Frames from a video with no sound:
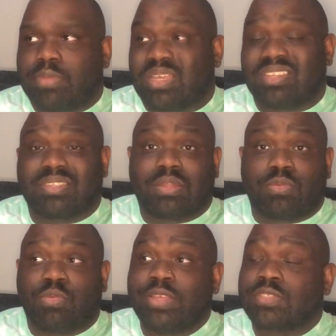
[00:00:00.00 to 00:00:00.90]
Because
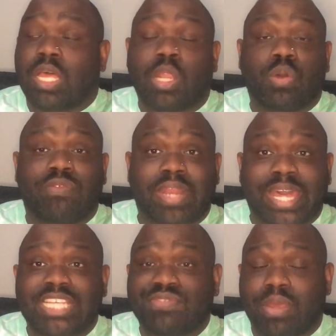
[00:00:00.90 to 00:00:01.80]
we saw Lou over the
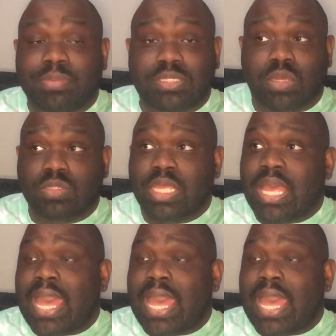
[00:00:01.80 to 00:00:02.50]
last few episodes